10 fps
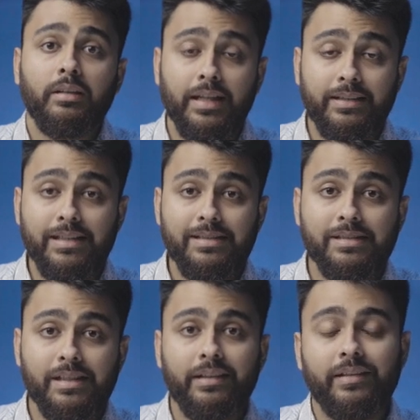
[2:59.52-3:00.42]
Click
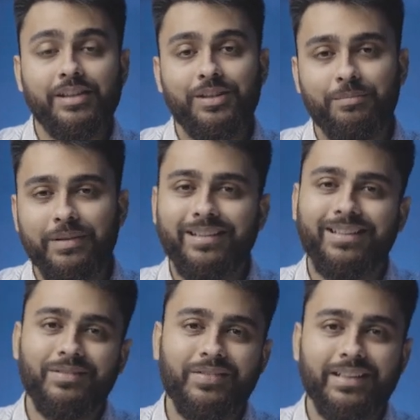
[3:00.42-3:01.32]
this and reach the main
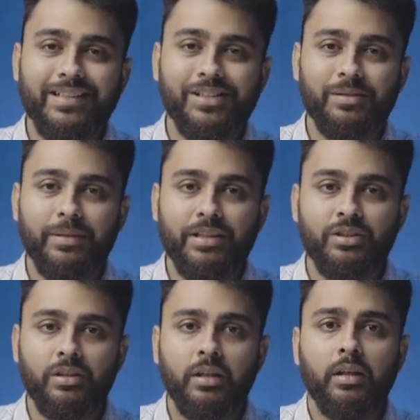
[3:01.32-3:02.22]
configuration page.
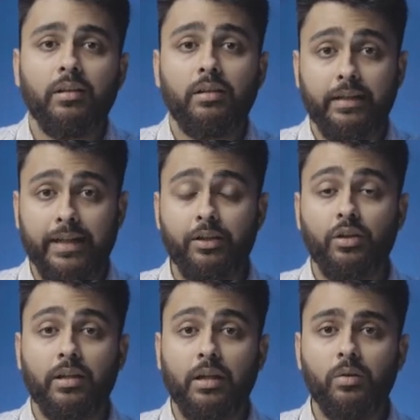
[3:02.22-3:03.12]
Create
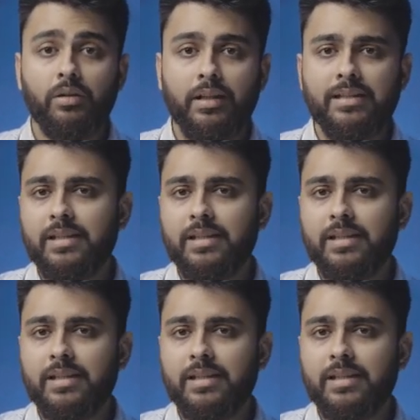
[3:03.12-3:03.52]
your account and